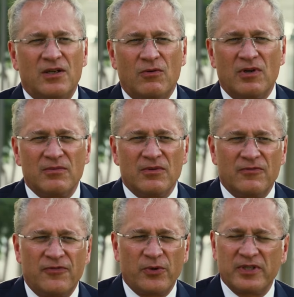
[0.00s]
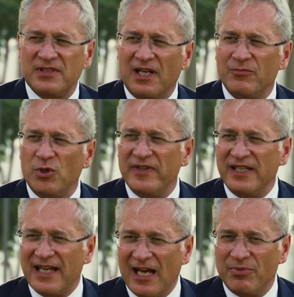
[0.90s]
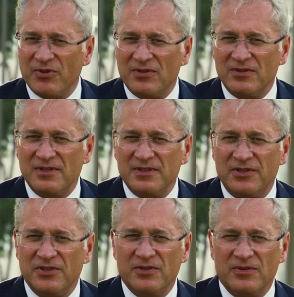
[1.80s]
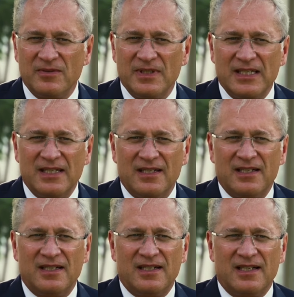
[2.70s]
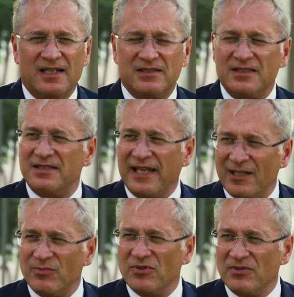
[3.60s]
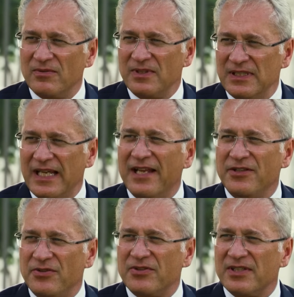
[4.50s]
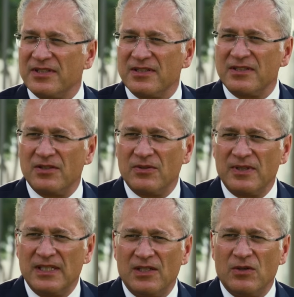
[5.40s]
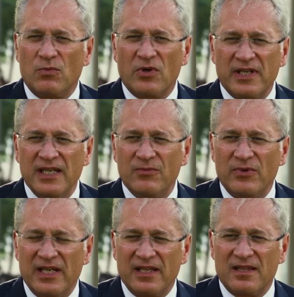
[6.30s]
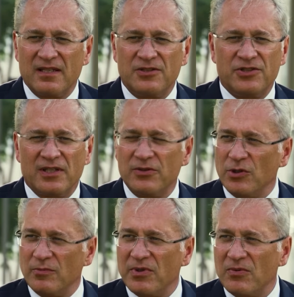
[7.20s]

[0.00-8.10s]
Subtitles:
we're focused on moving capital to sustainable end uses. So working with Chalhoub,